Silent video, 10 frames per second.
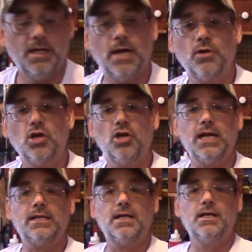Now we're going to look
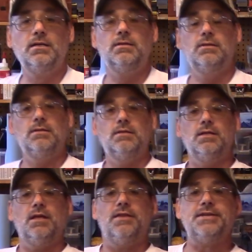at uh,
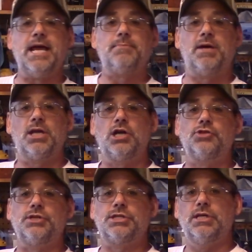the debt by the
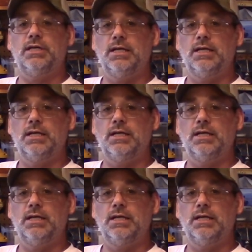countries.